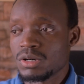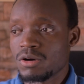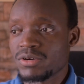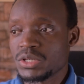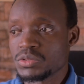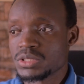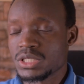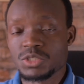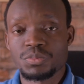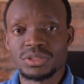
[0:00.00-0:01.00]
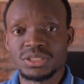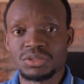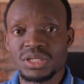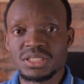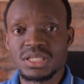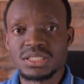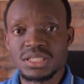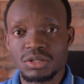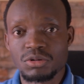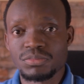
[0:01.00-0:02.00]
overuse, exposure to NSAIDs
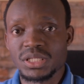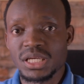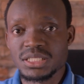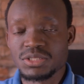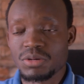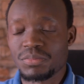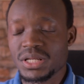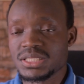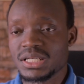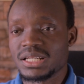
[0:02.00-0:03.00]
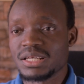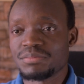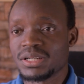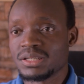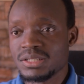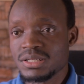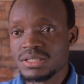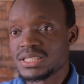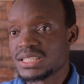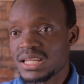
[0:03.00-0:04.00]
can complicate into aplastic anemia.
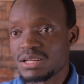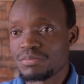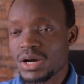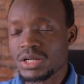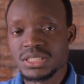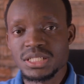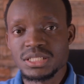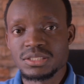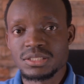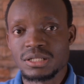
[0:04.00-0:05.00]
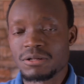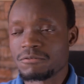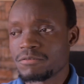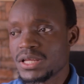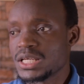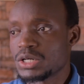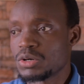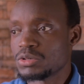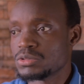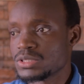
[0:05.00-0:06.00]
Certain antibiotics,
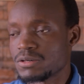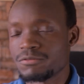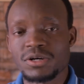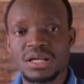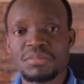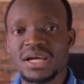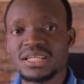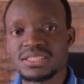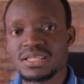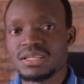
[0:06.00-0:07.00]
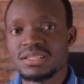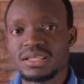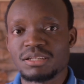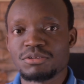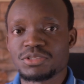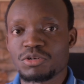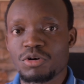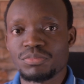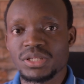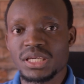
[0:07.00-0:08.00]
chloramphenicol, sulfonamides, they can also
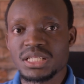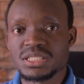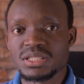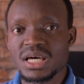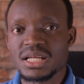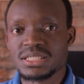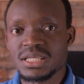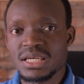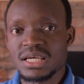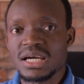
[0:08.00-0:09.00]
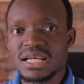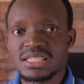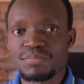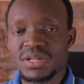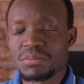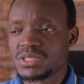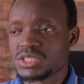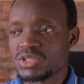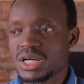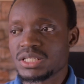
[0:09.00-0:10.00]
complicate to that.
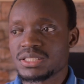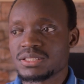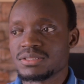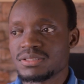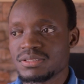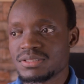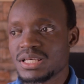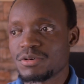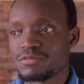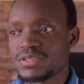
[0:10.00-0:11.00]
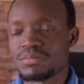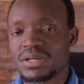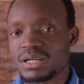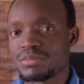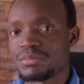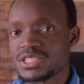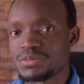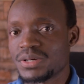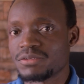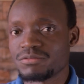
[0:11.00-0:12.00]
Antiepileptic drugs, some of them like
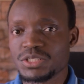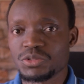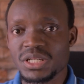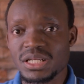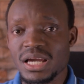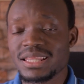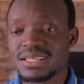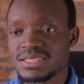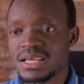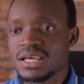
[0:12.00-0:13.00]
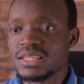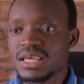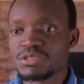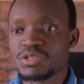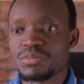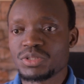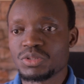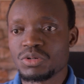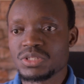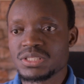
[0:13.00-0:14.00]
carbamazepine, phenytoin, and others, they're also able
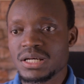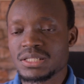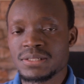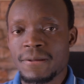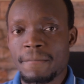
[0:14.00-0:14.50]
to cause that,